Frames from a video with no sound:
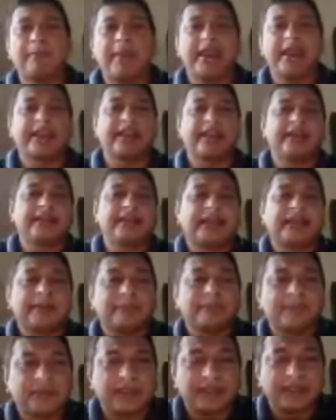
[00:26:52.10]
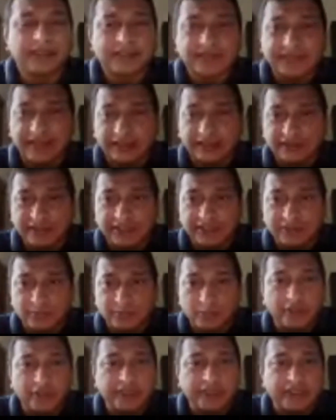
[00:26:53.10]
making them
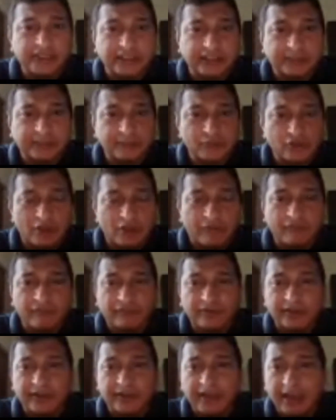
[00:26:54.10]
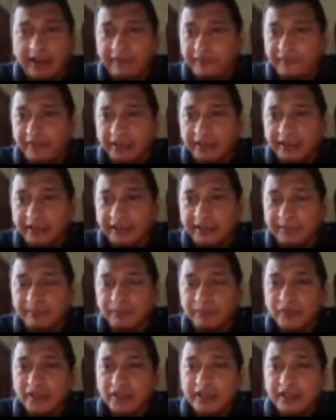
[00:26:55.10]
successful in terms of having
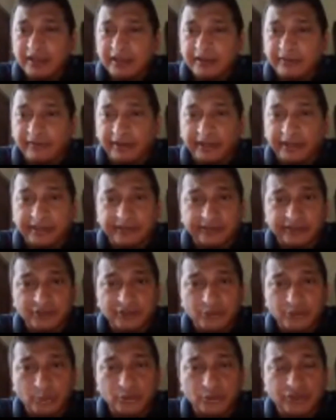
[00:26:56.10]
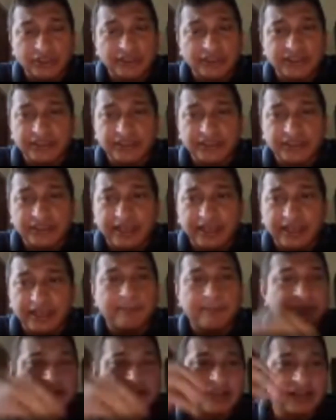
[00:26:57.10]
greater resources in
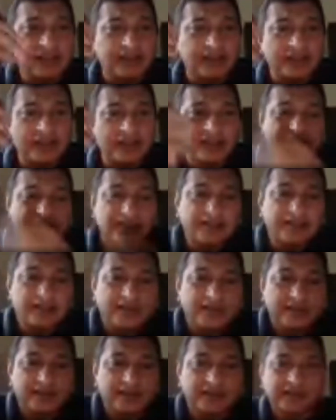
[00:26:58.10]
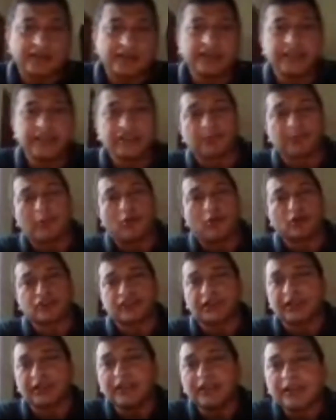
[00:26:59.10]
their
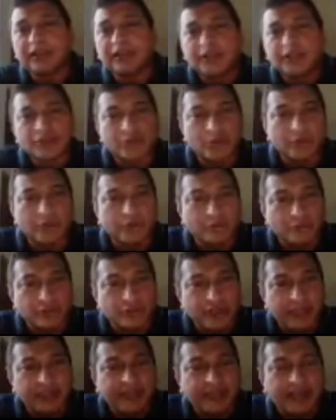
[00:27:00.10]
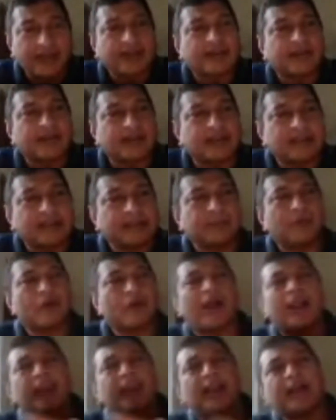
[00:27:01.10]
disposal. So to say that
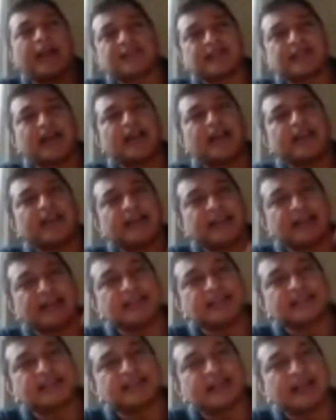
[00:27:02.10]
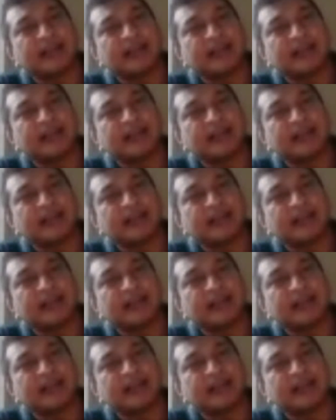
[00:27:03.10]
moral hazard is